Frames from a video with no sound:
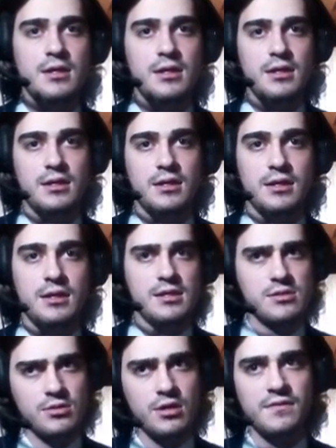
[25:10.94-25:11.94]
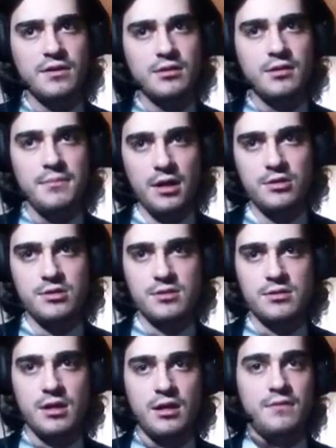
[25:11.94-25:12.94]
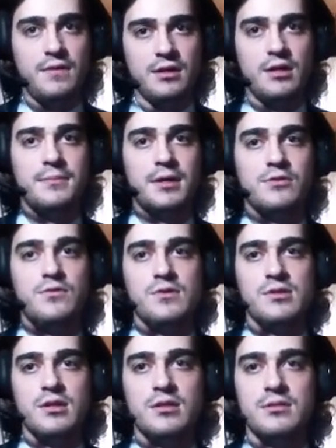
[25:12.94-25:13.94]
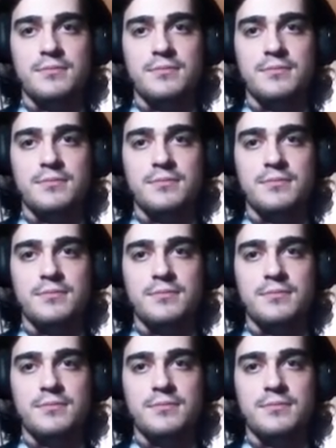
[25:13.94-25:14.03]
it's no wonder merchants are wary about using it,